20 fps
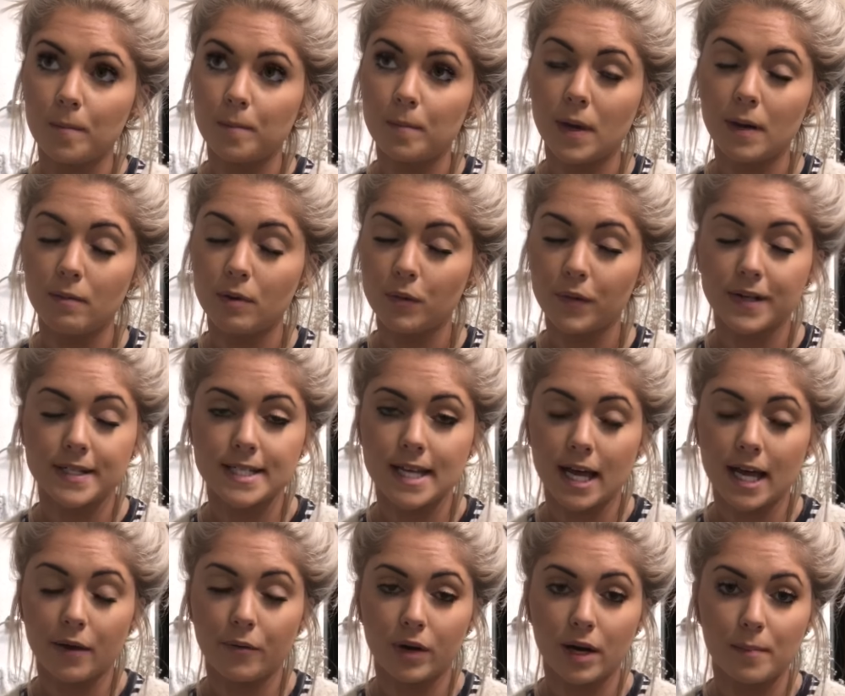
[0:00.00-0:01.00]
maybe one
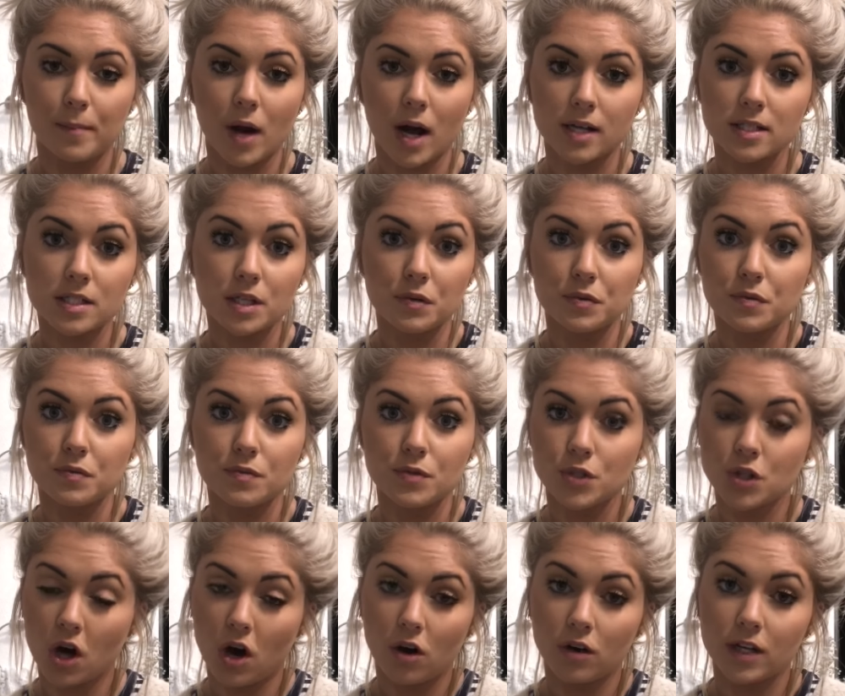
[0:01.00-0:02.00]
day when I'm not so
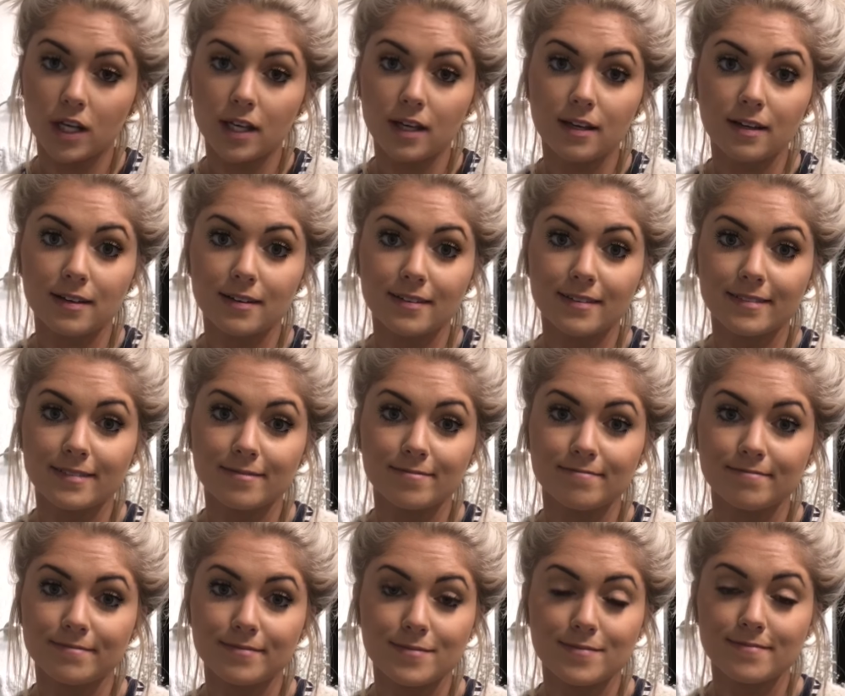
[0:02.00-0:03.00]
talky
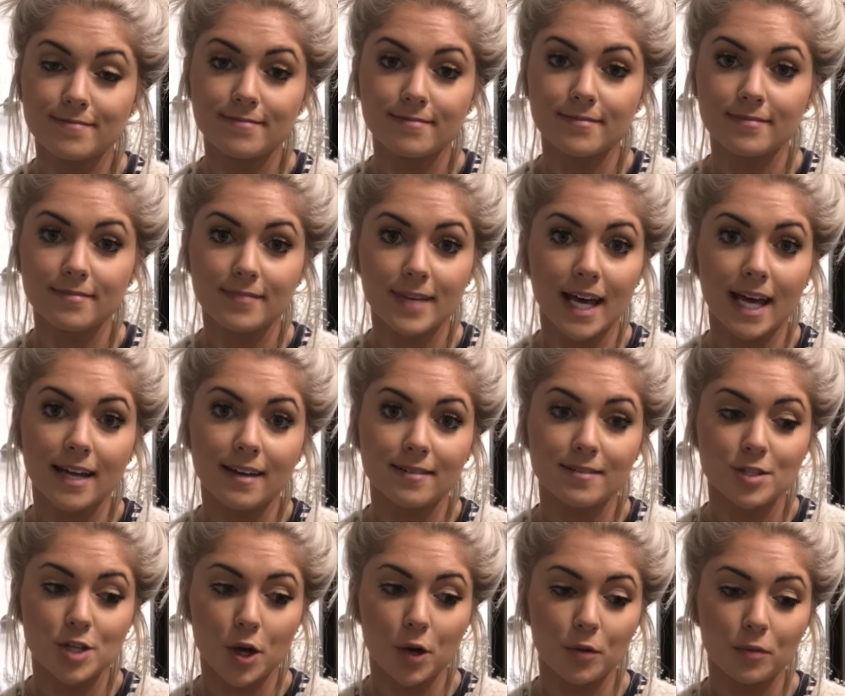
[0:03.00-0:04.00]
and
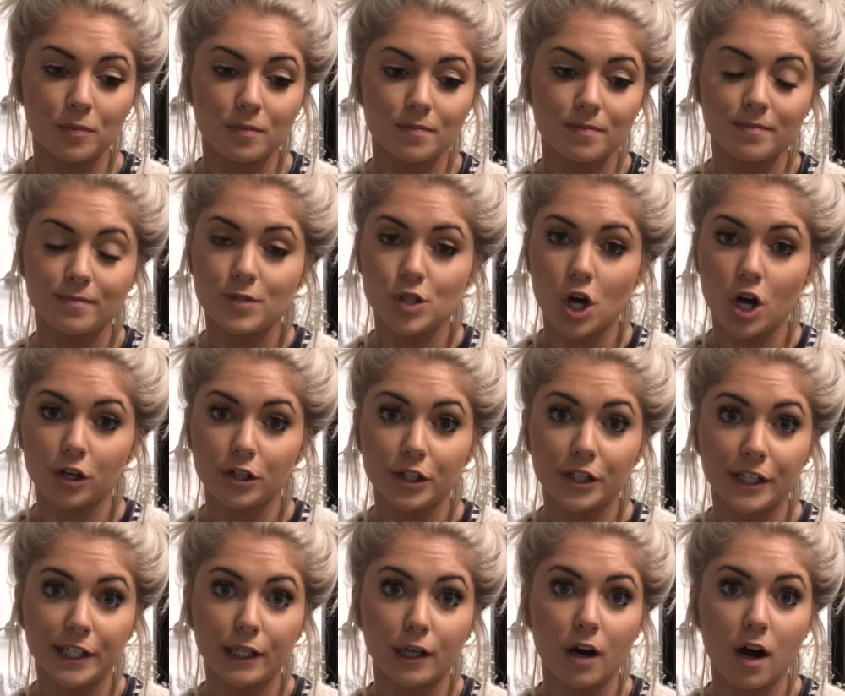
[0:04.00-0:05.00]
don't talk your
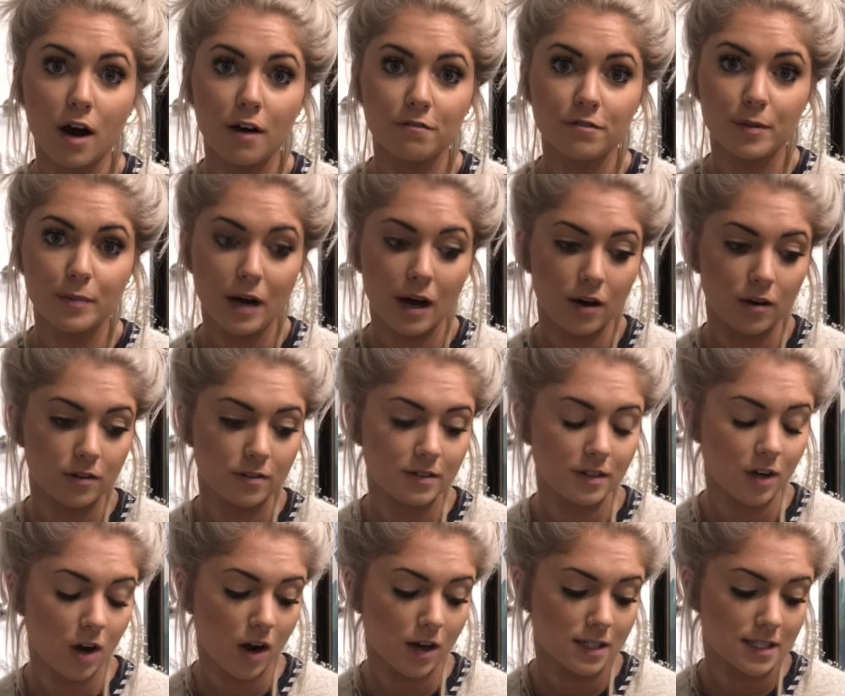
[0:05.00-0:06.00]
ear off about
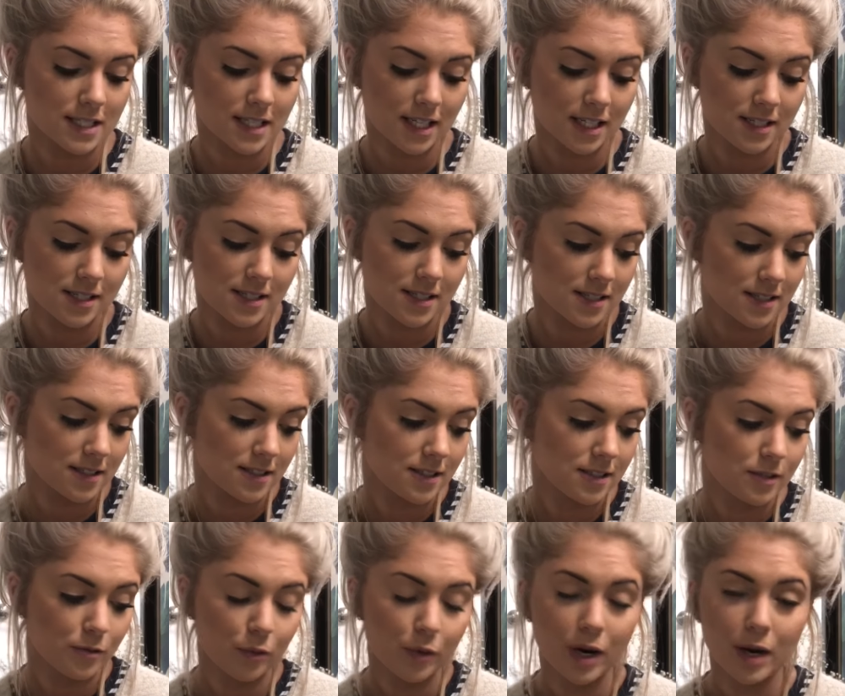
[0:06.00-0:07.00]
nonsense
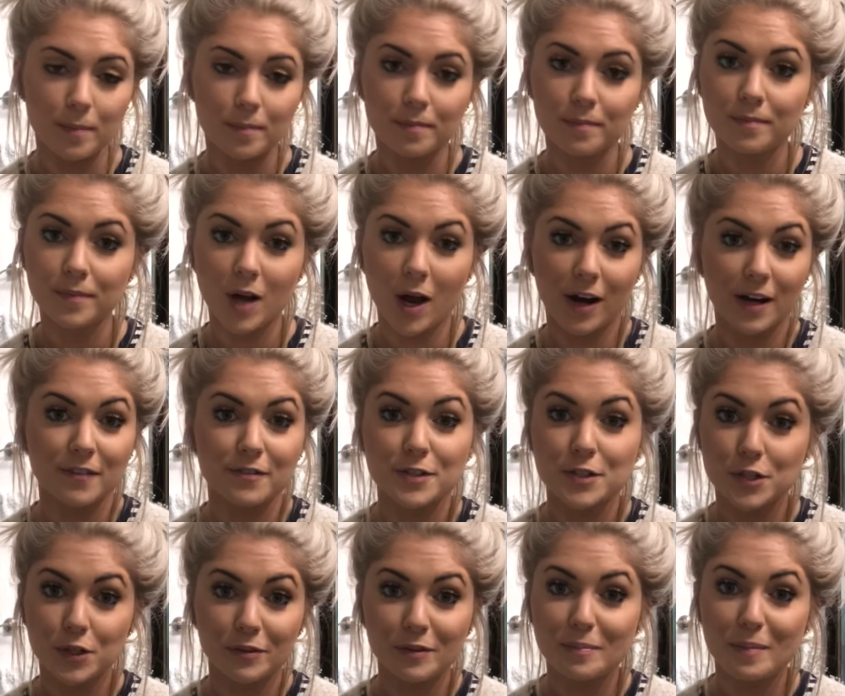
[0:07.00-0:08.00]
when I'm not even
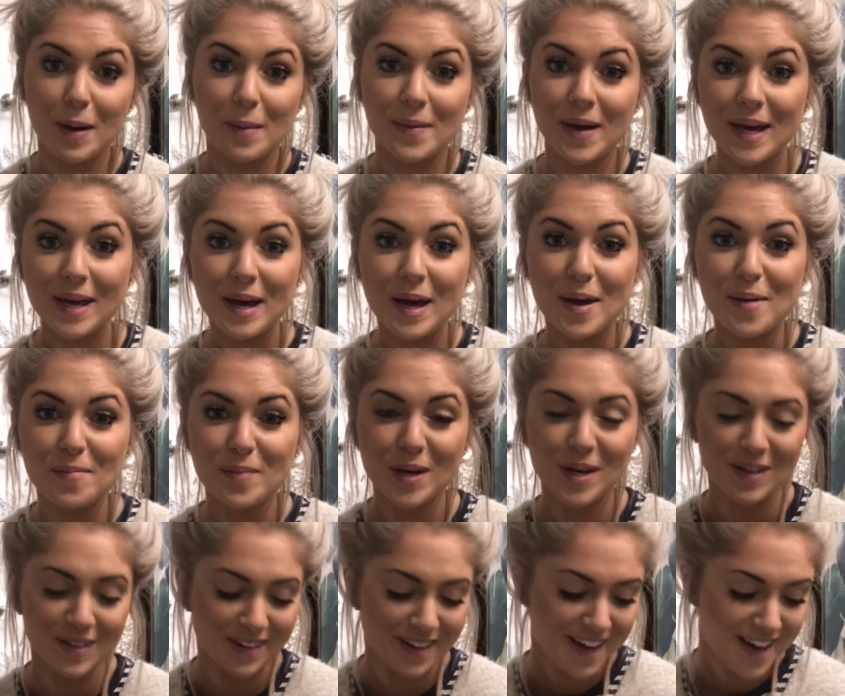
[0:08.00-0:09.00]
doing my makeup.
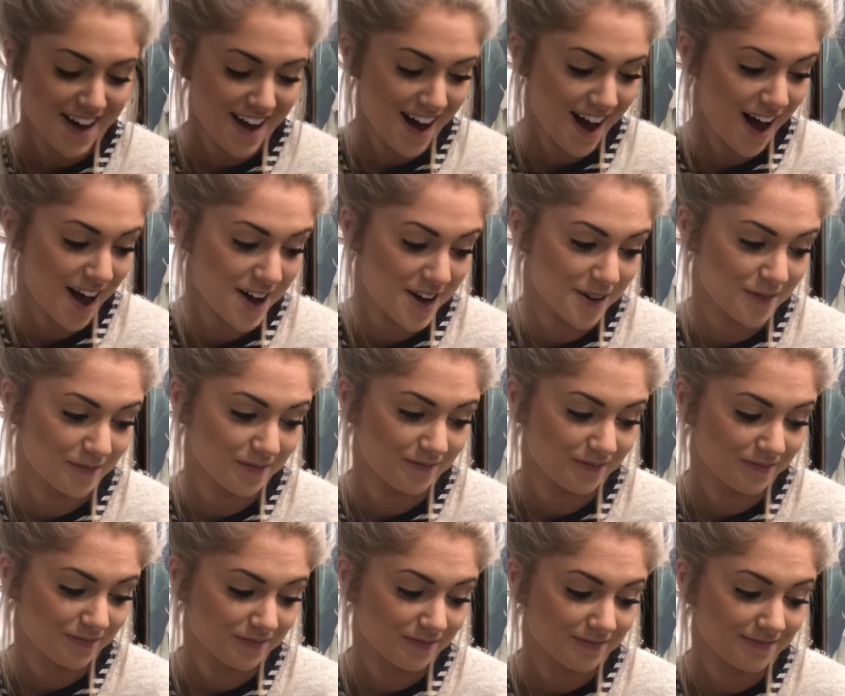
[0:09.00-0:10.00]

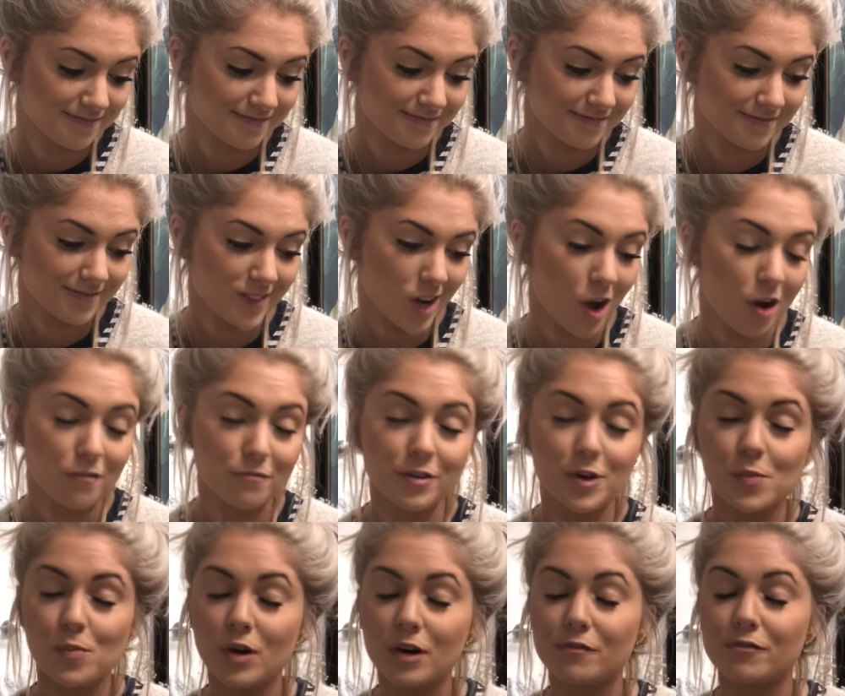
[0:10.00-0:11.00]
I'll
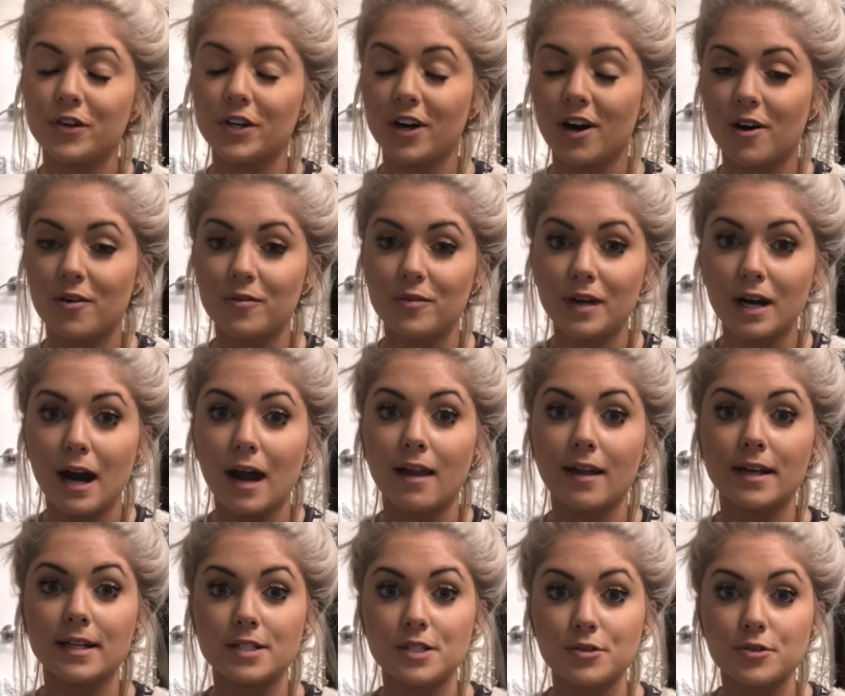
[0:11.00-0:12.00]
film one for y'all when I
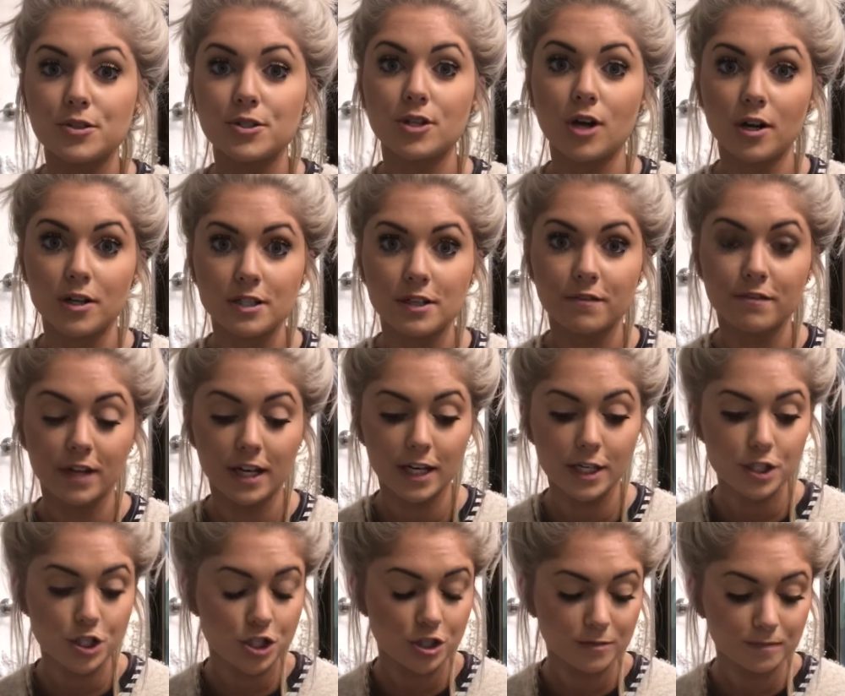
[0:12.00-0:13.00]
like do start to
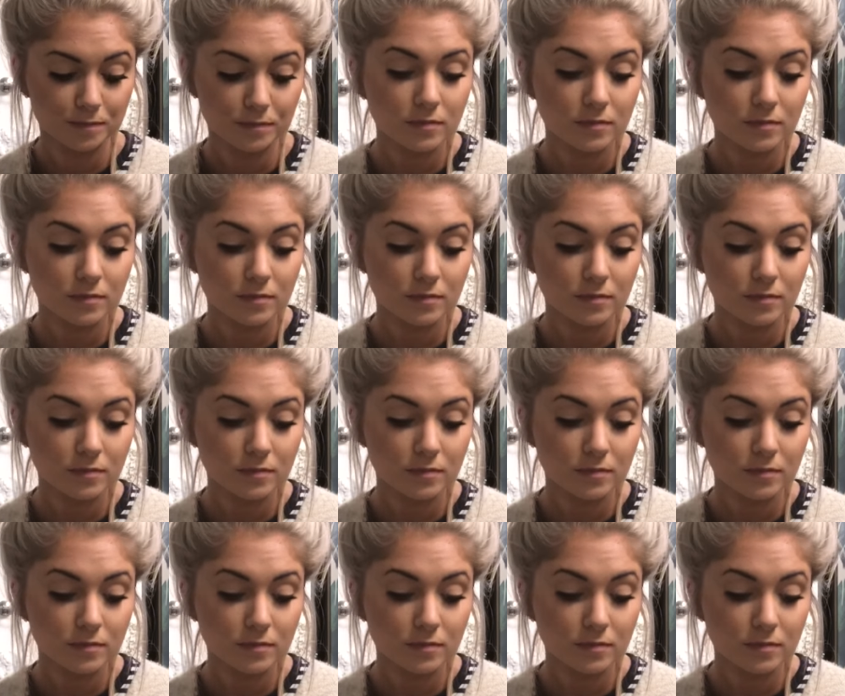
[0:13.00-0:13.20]
finish.